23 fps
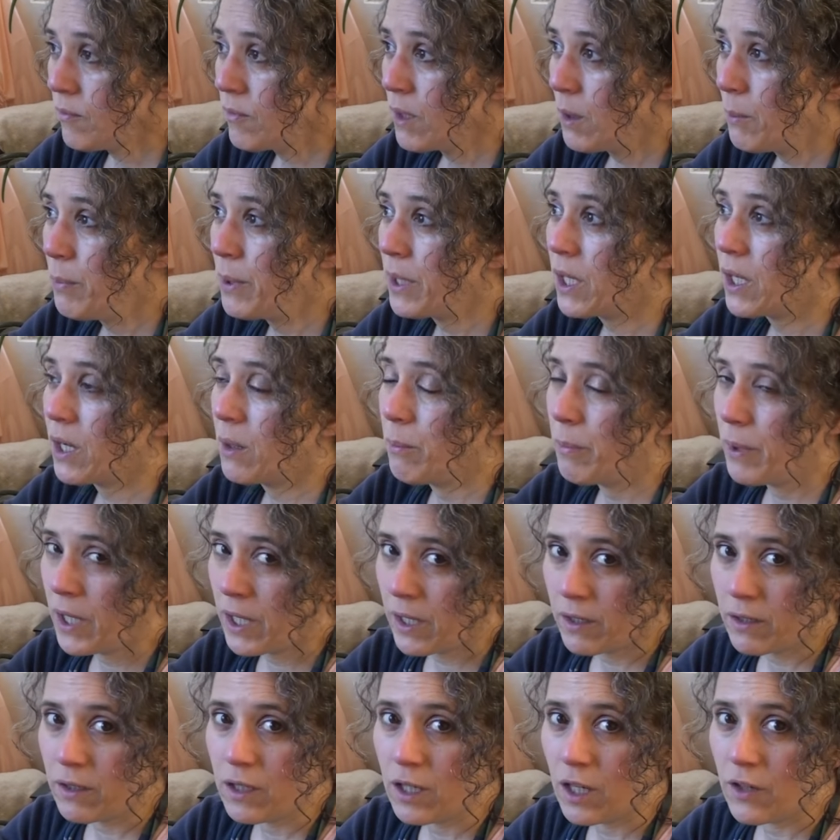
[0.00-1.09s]
But I
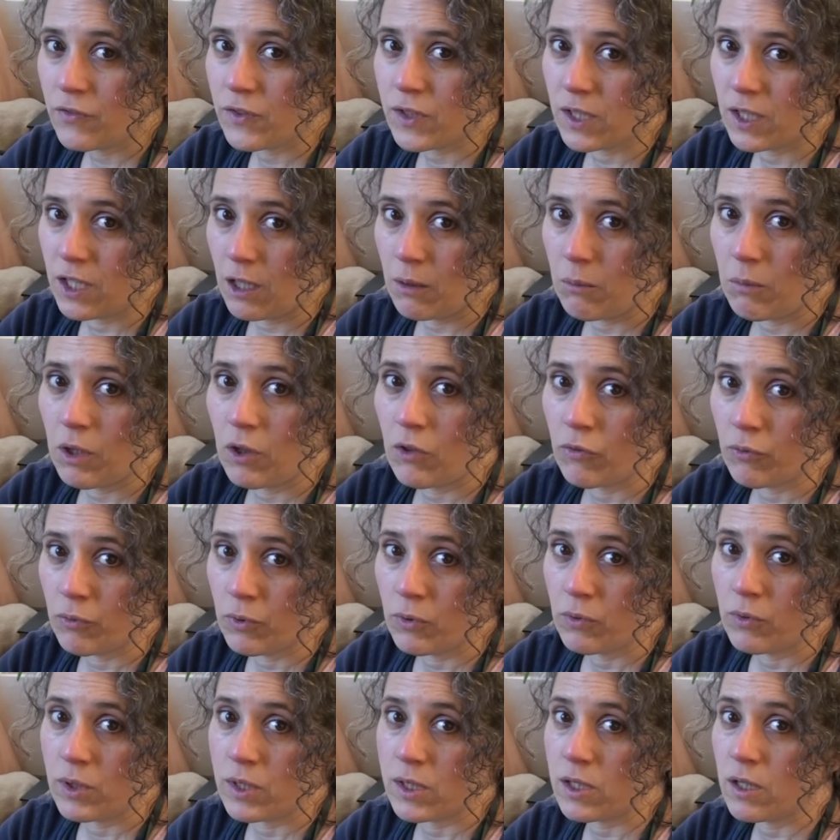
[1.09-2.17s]
bought enough to get me
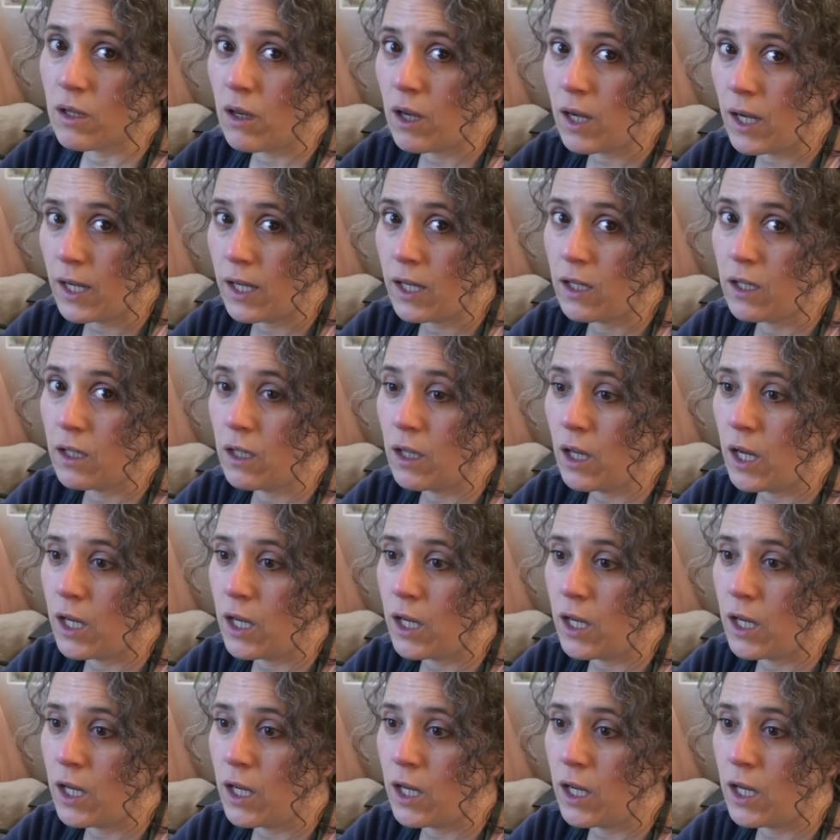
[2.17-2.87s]
through until I,